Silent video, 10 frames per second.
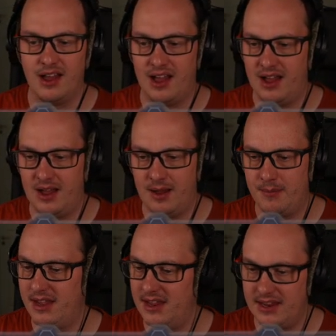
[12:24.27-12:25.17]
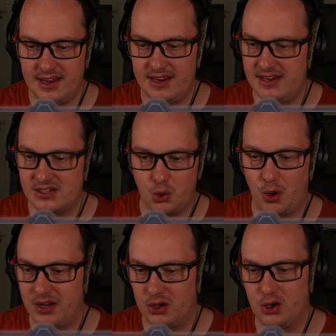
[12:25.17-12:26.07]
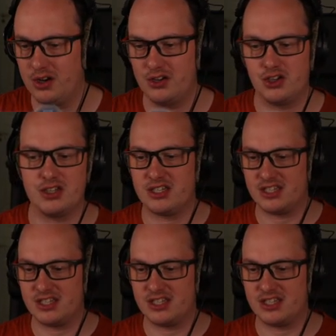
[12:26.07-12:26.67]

um, it is quite good at just